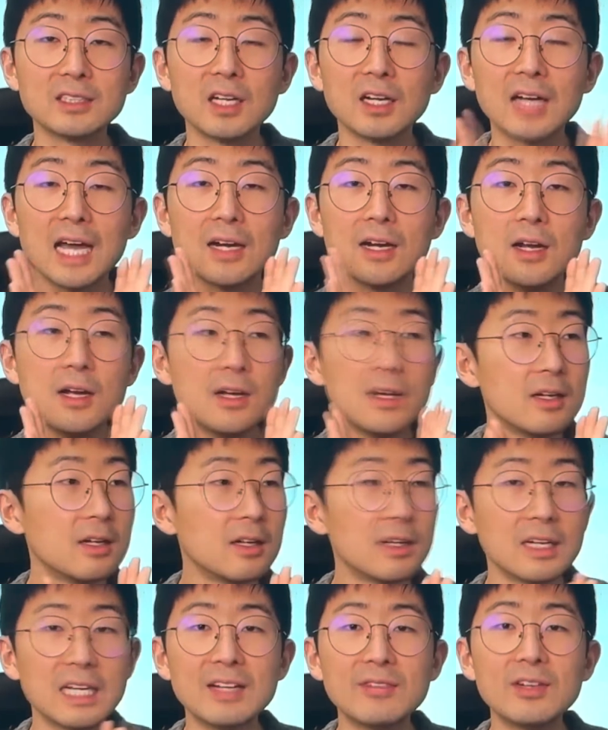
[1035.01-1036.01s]
Again,
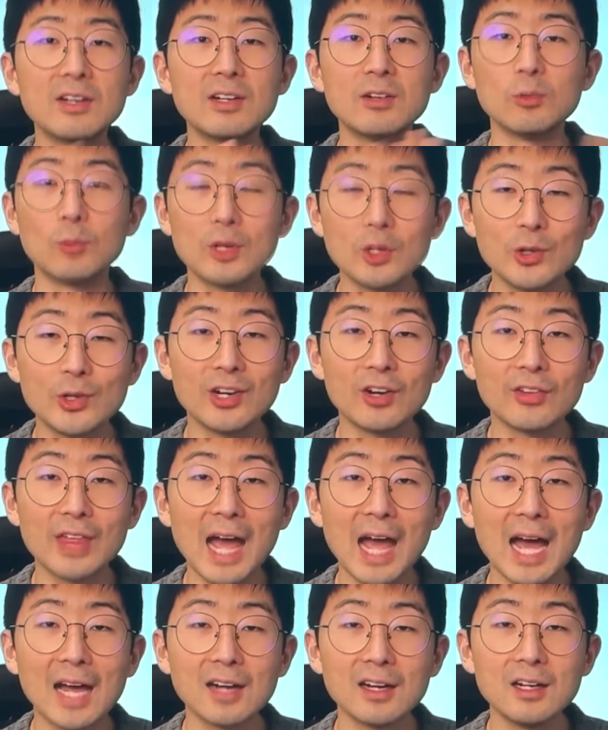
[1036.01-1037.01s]
even when you hear
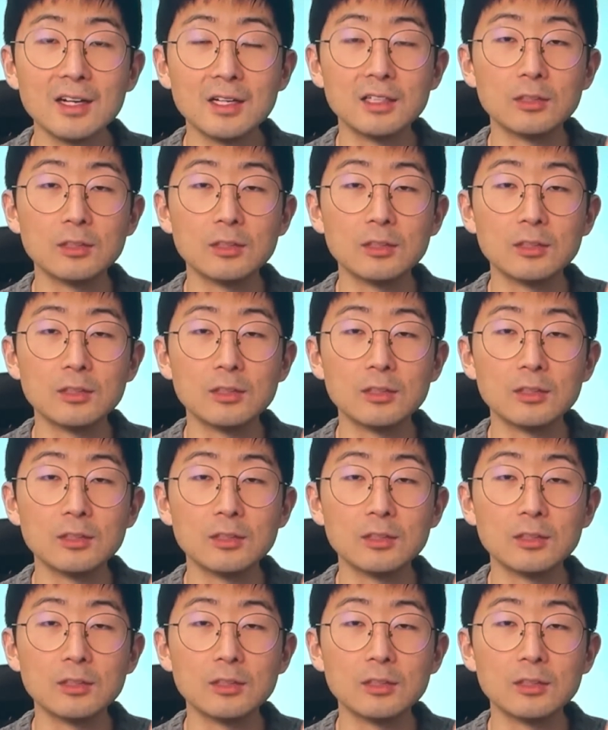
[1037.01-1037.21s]
that,